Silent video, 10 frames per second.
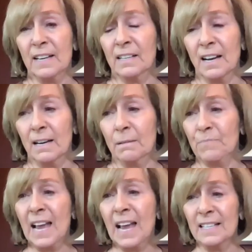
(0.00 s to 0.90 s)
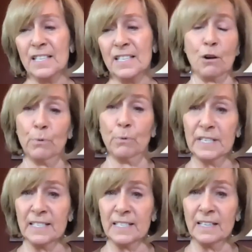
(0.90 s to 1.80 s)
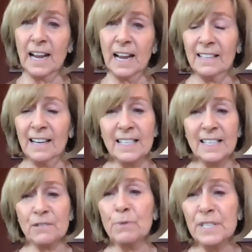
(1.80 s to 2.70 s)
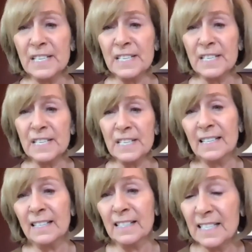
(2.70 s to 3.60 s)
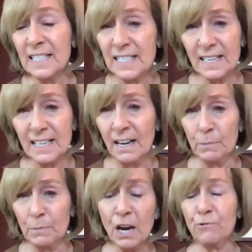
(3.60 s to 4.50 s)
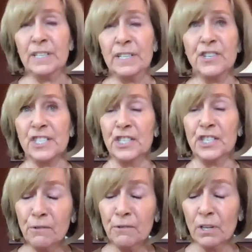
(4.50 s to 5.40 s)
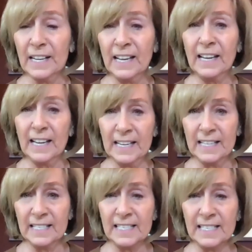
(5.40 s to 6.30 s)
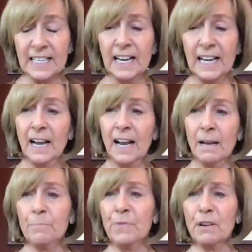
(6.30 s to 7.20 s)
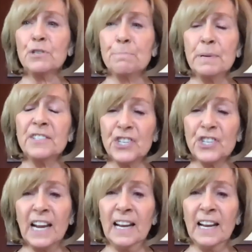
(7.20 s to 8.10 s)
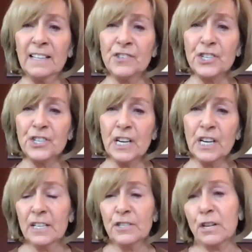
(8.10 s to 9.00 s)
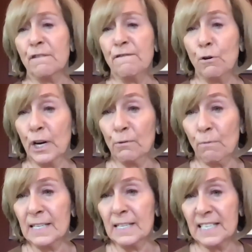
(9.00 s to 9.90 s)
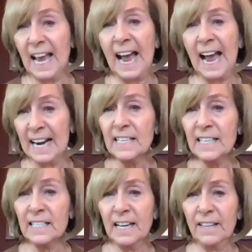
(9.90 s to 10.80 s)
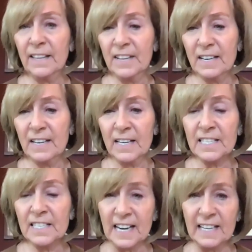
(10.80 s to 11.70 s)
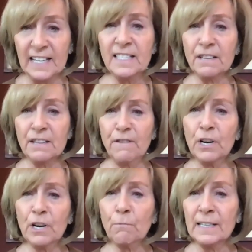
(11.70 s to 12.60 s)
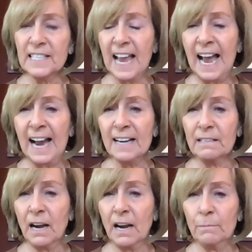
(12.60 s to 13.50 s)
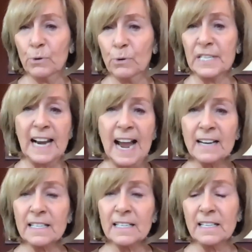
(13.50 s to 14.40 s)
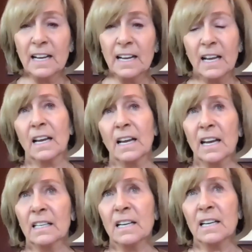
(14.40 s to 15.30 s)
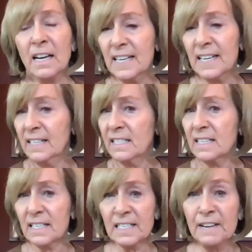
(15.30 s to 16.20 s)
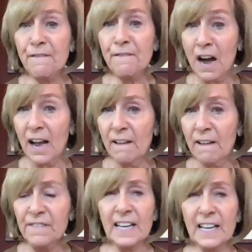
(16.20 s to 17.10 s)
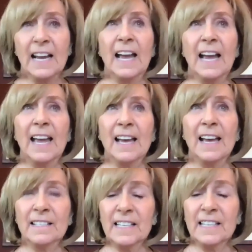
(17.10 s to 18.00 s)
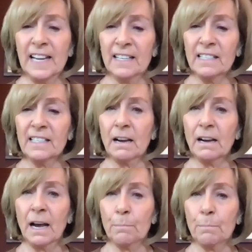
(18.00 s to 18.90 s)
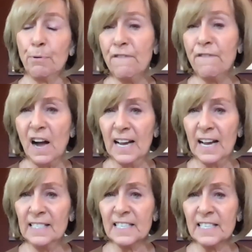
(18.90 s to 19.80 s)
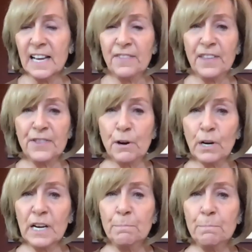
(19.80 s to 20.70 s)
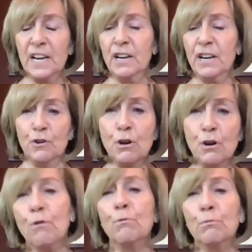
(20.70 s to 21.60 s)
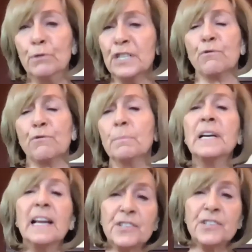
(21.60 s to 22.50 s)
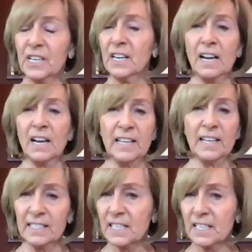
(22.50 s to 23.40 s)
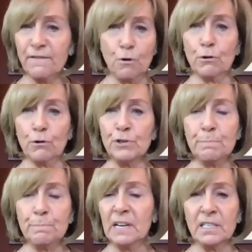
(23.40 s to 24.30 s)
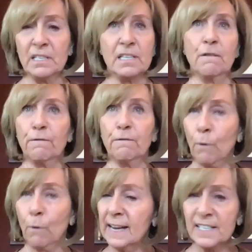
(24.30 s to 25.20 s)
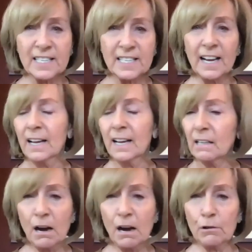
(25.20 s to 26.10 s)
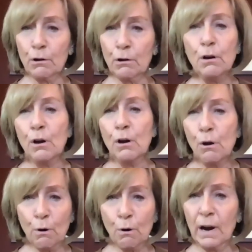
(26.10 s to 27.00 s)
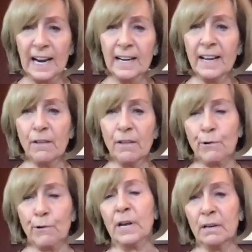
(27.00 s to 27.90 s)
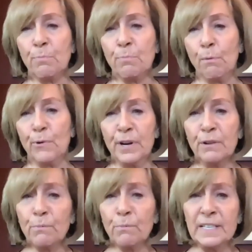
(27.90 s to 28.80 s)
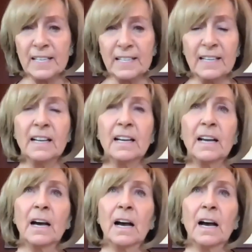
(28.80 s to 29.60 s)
that has arisen and has arisen in this country just generally is there's been a change to the Voting Rights Act in the United States. The Voting Rights Act was enacted in 1965, and it provides that there could be no discrimination against voters because of race, color, or any other inappropriate reason.